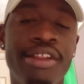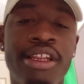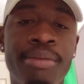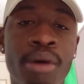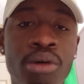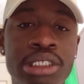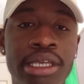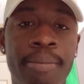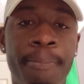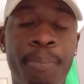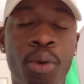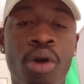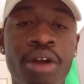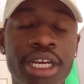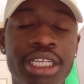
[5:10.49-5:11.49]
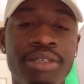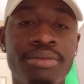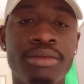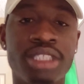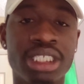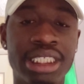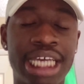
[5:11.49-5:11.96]
the most important
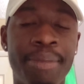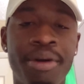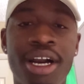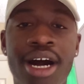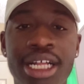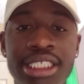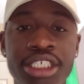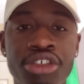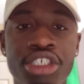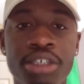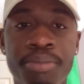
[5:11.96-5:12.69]
type of content you should